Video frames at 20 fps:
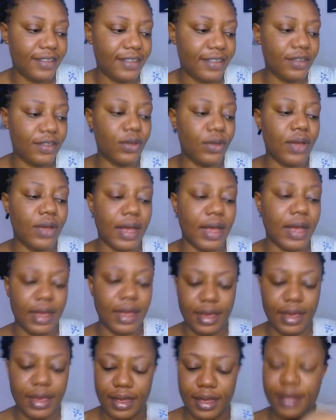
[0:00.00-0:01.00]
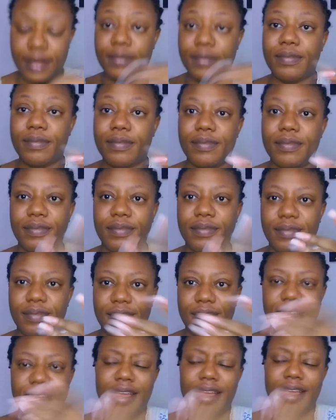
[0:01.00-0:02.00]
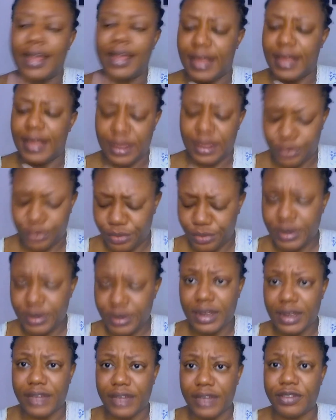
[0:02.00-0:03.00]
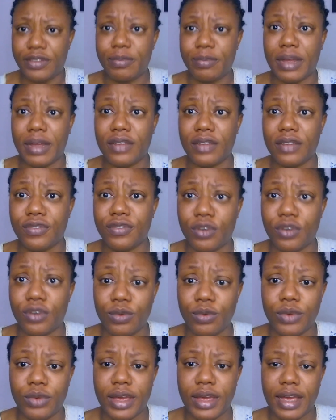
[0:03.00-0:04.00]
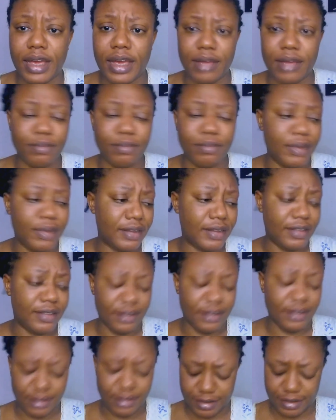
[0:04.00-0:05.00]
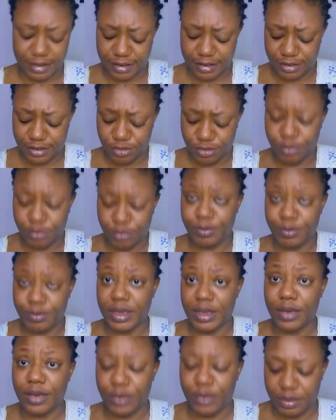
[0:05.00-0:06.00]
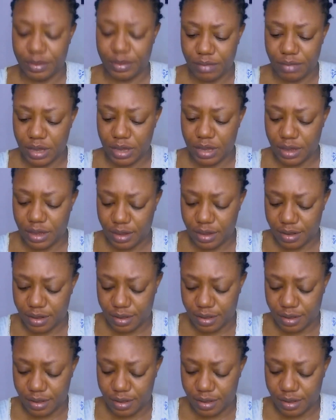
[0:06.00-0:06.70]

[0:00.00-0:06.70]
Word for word: So I am, um, I don't really have a platform where I'm placing this, so bear with me.